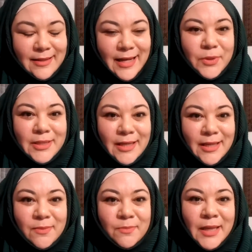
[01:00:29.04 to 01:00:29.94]
and I would
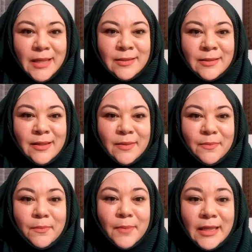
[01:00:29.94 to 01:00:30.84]
recommend
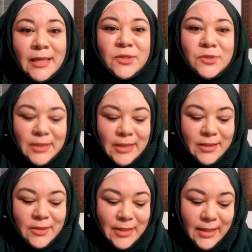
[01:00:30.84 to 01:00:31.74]
many to
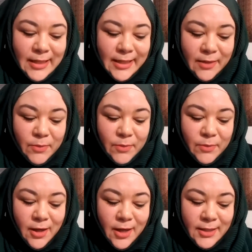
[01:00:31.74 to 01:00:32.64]
read Reclaim
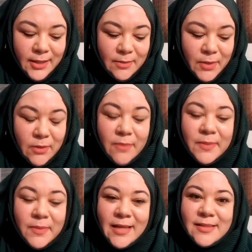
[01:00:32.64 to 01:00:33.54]
Your Heart, and
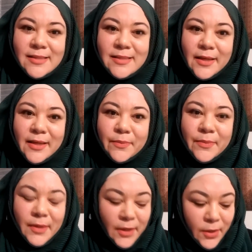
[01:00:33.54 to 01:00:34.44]
Allah bless
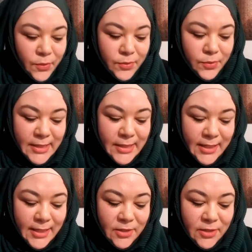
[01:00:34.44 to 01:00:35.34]

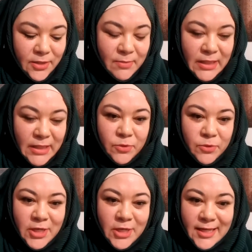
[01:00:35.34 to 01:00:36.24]
Ustada Yasmin
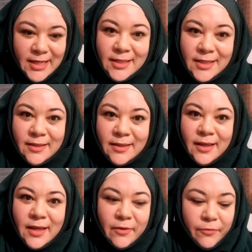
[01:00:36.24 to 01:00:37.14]
Mujahid
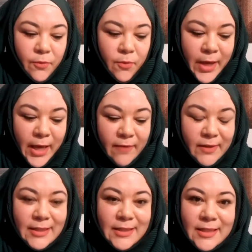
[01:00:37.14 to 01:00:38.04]
for
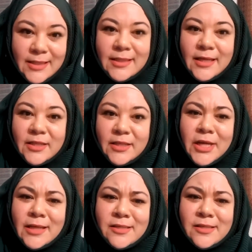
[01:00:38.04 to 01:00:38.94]
having it and
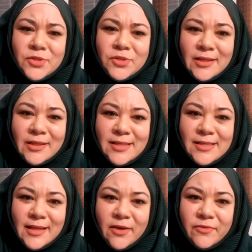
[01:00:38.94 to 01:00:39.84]
shared so
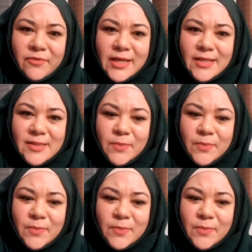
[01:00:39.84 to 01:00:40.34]
generously and